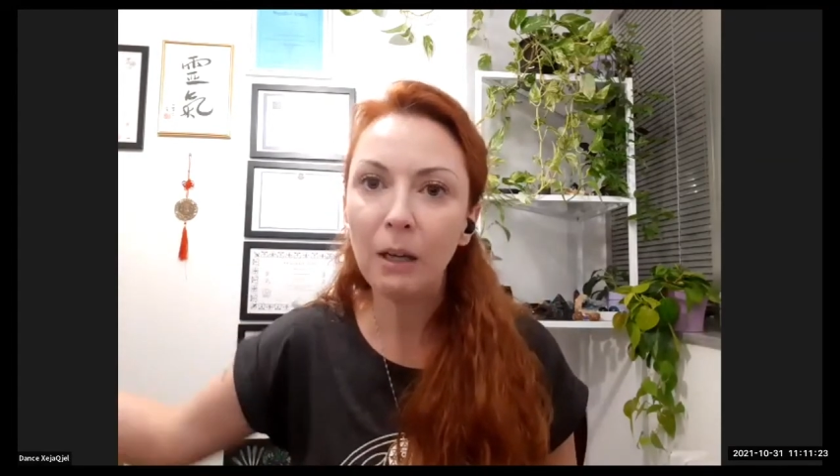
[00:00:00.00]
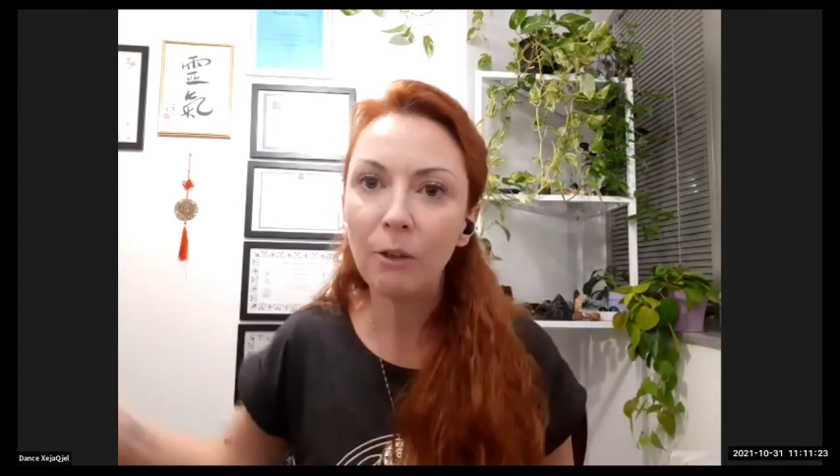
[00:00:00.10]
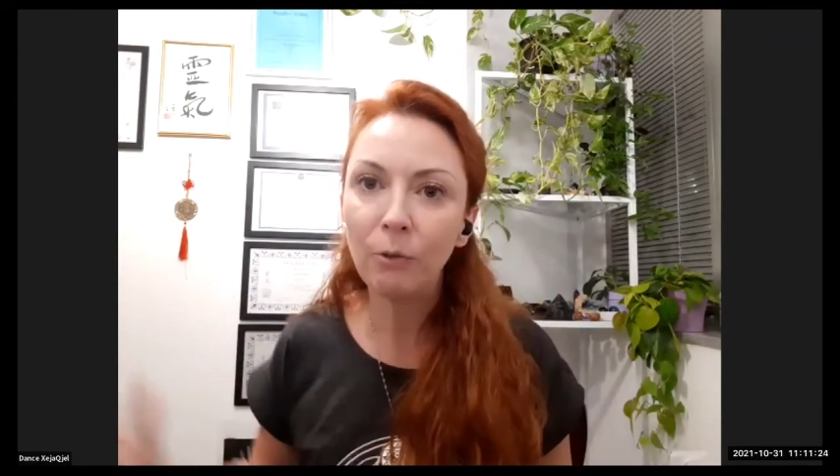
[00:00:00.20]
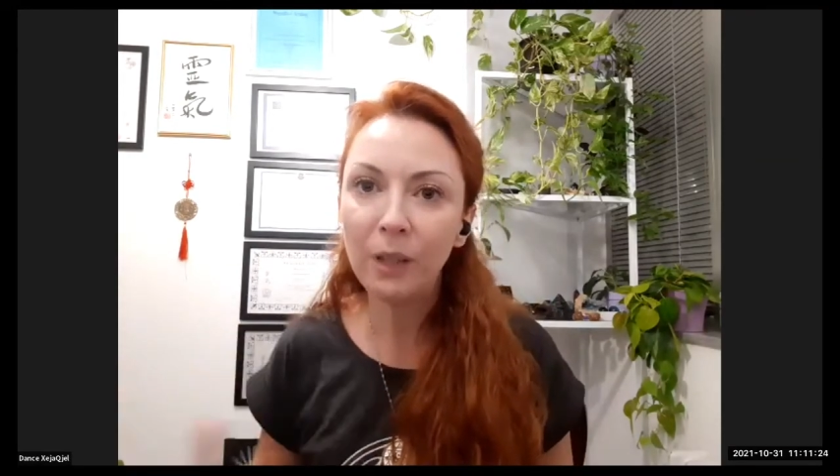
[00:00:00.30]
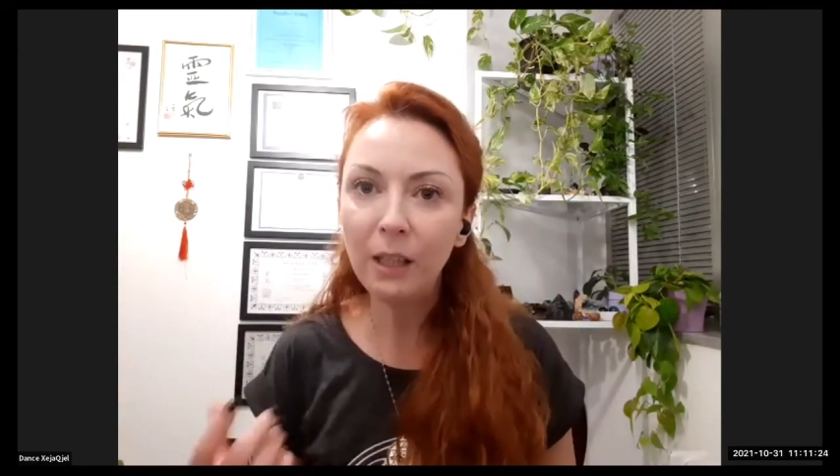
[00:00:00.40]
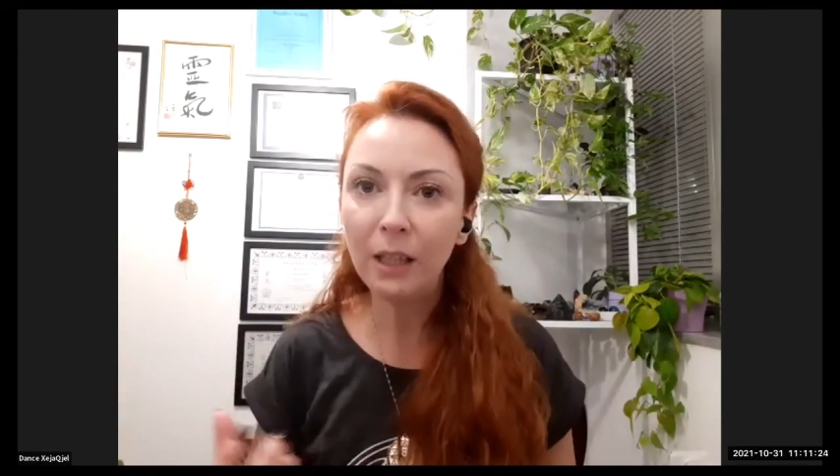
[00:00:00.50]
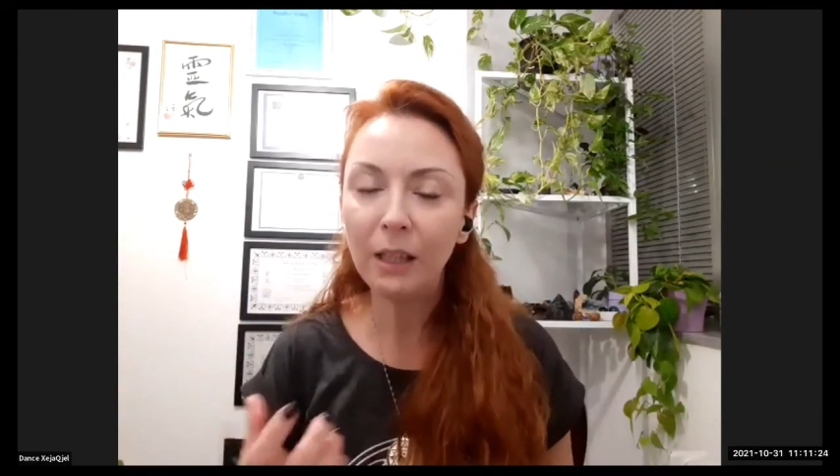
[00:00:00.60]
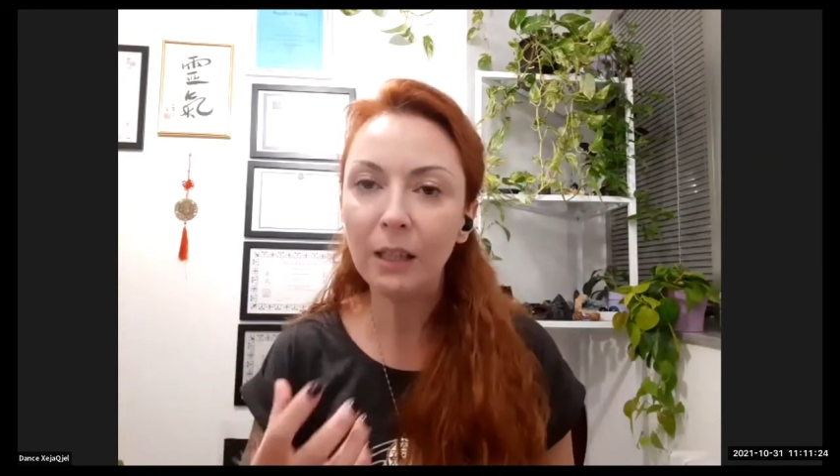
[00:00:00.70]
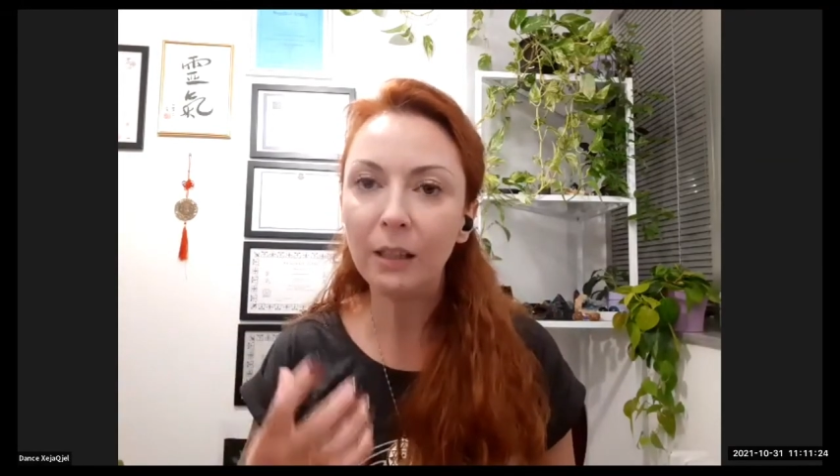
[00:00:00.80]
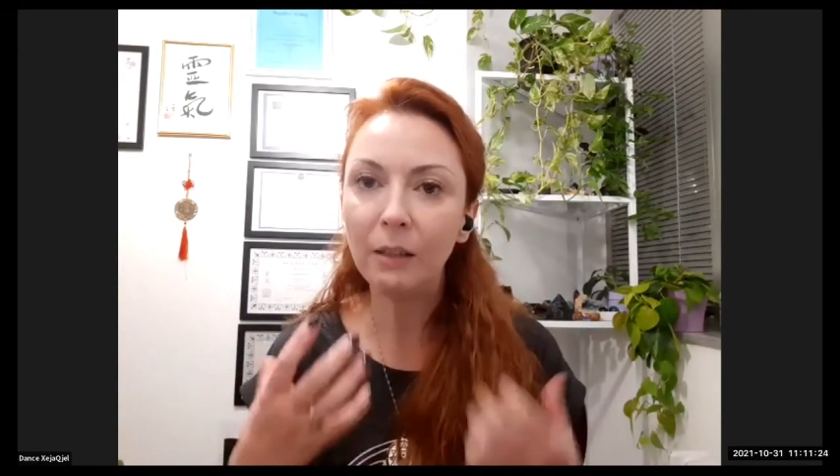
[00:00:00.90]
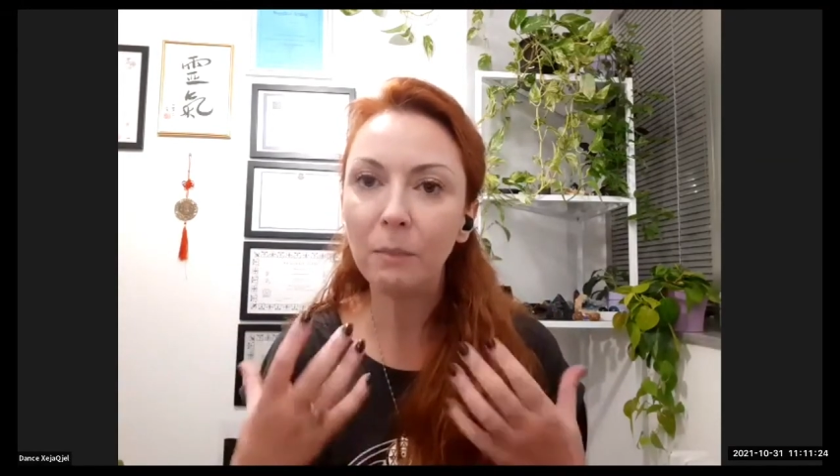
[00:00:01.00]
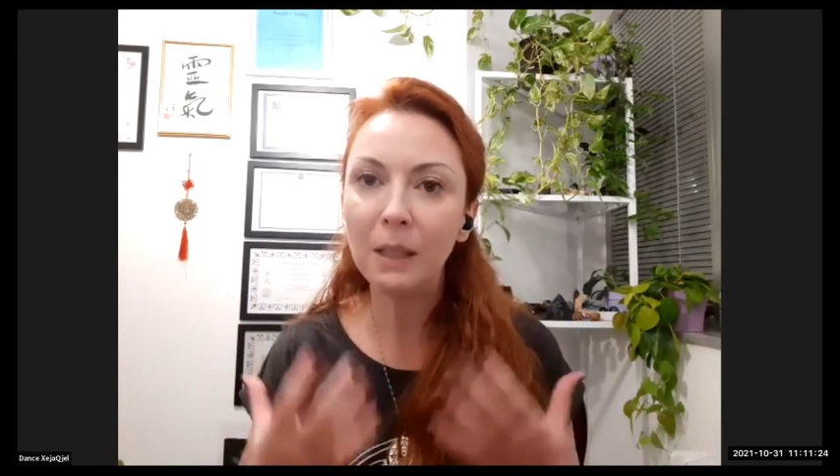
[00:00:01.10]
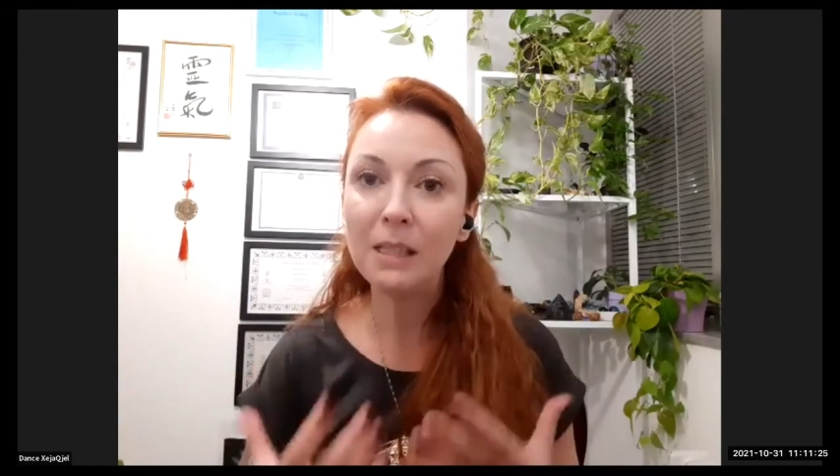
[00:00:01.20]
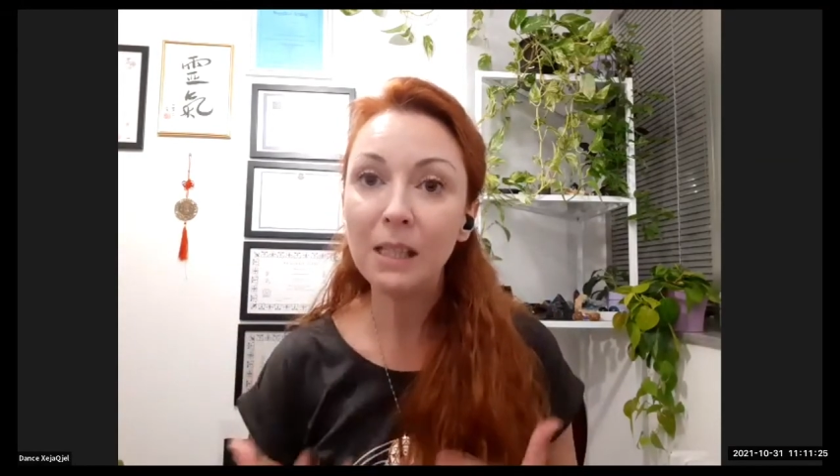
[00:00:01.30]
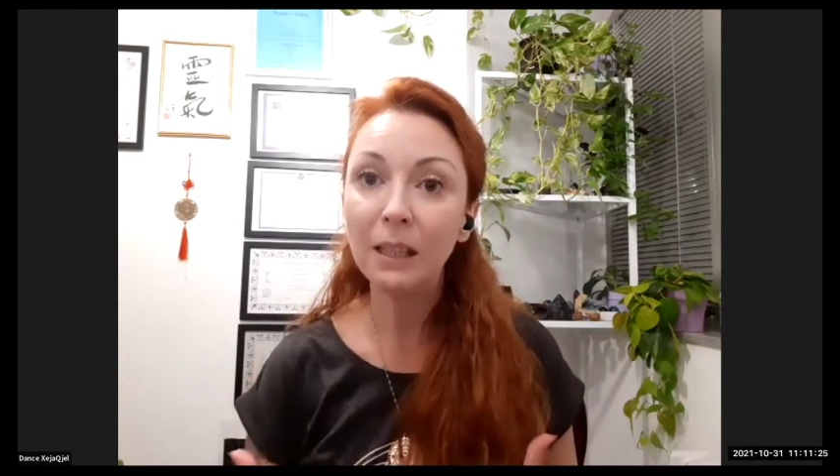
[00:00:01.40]
Reiki healing, my
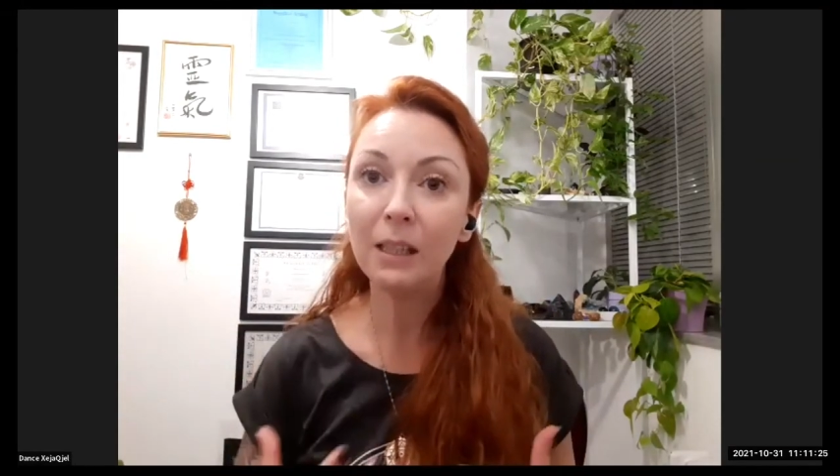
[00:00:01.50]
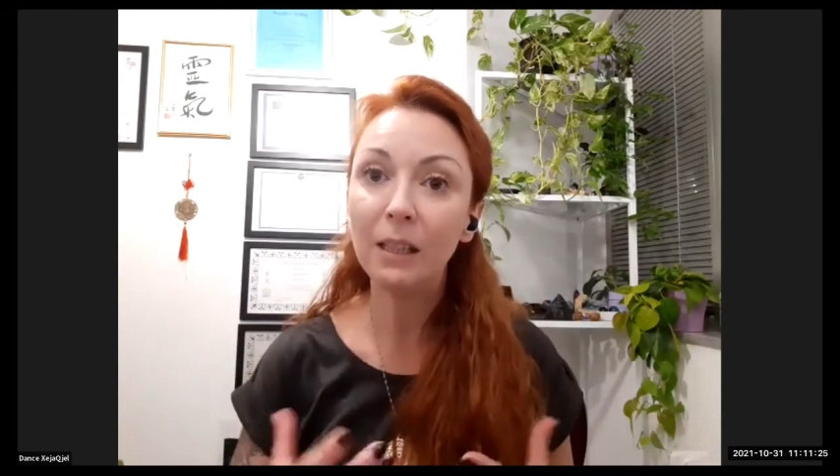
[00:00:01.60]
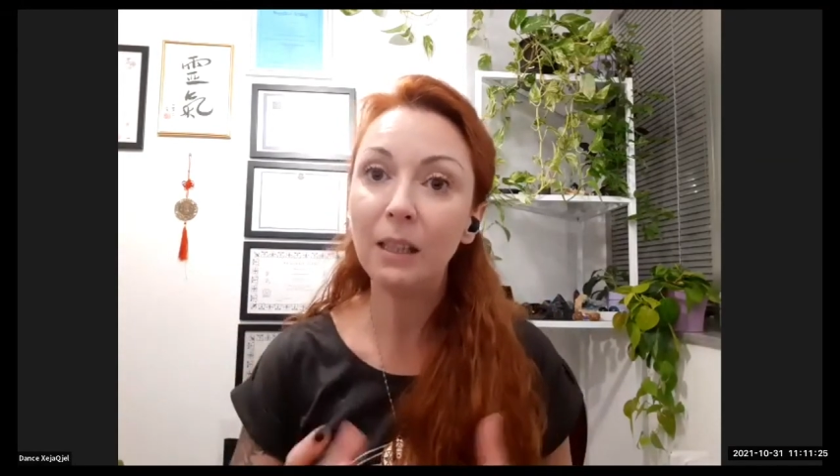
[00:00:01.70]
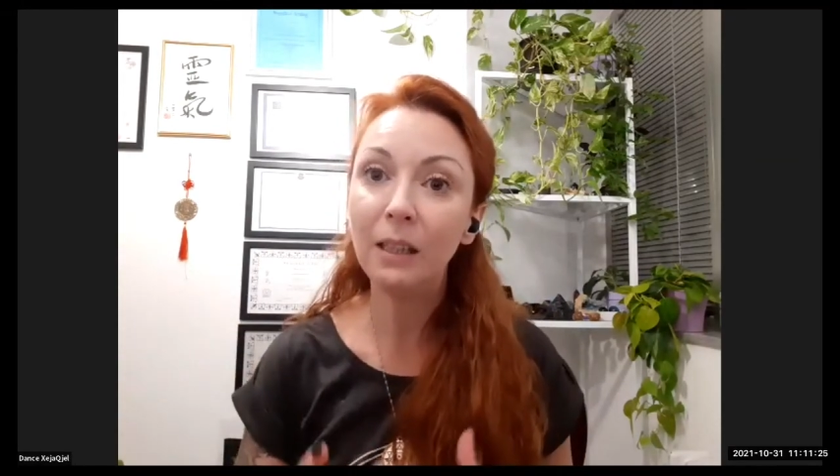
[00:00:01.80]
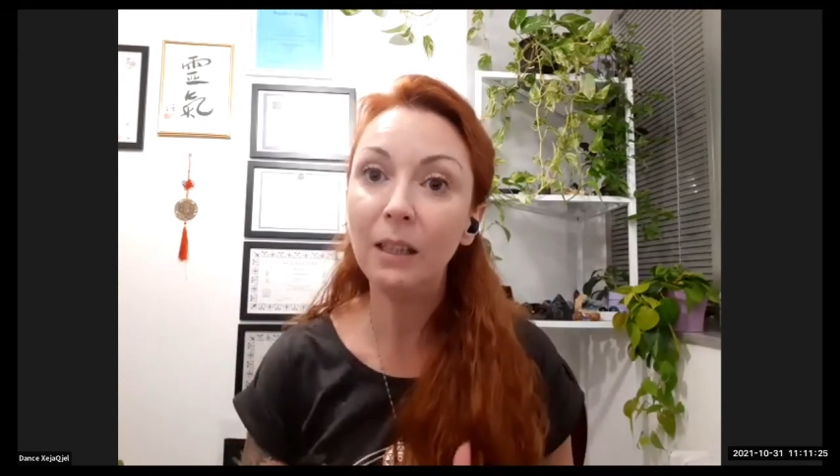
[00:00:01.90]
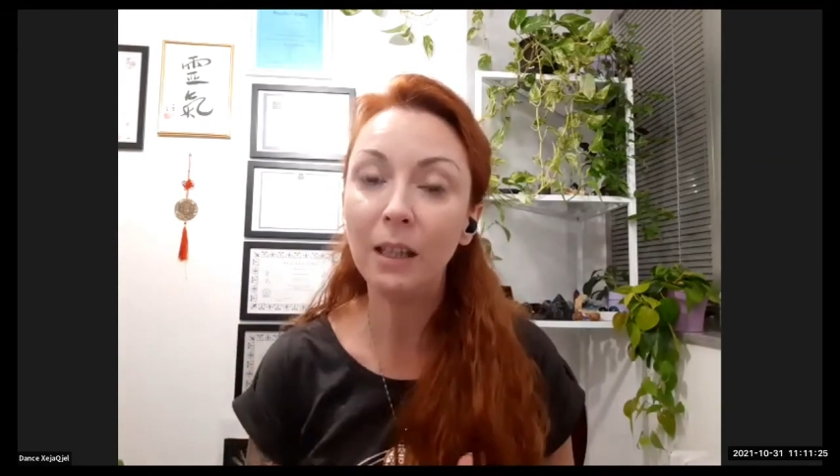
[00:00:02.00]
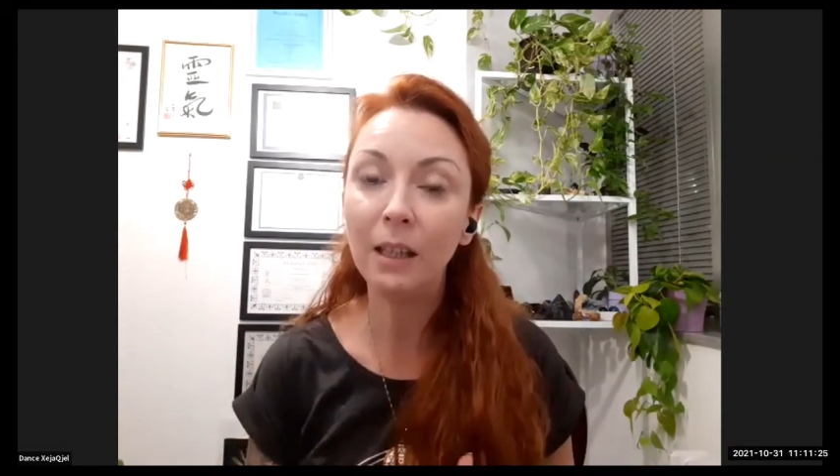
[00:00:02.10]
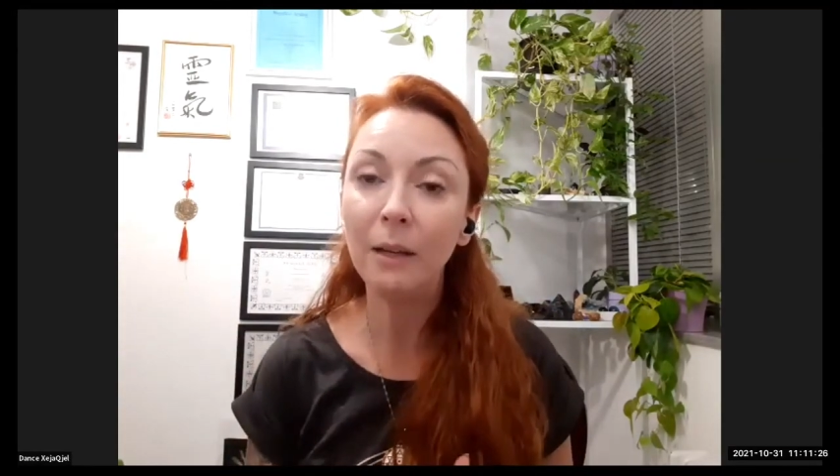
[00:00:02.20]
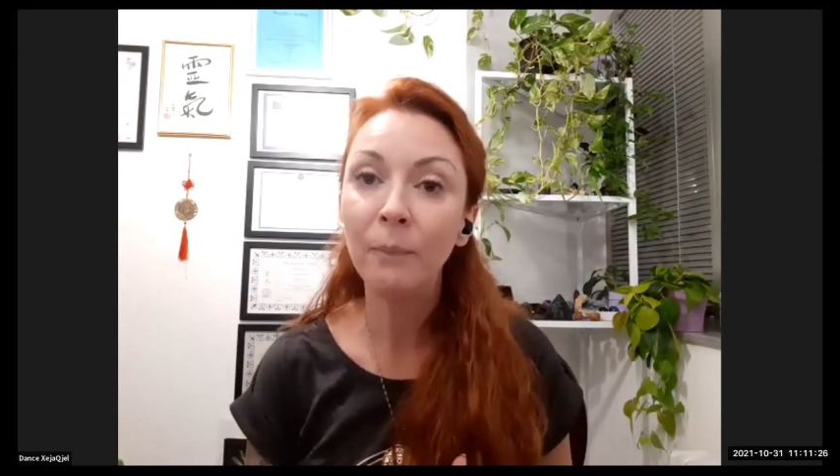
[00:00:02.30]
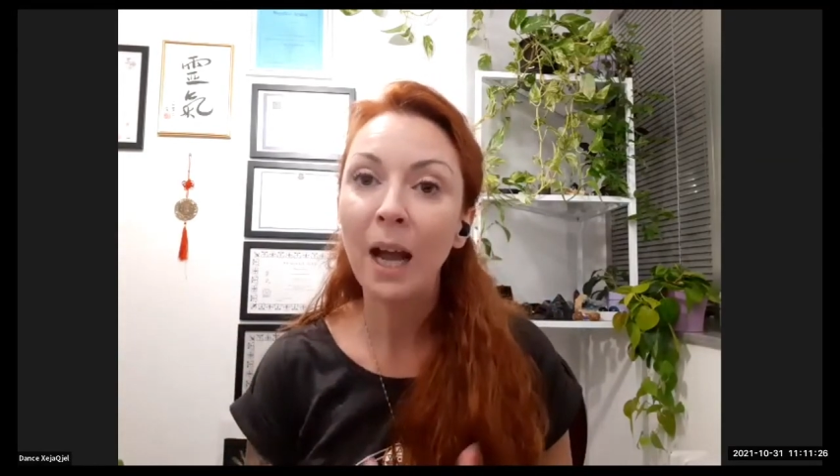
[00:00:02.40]
Dzogchen Reiki,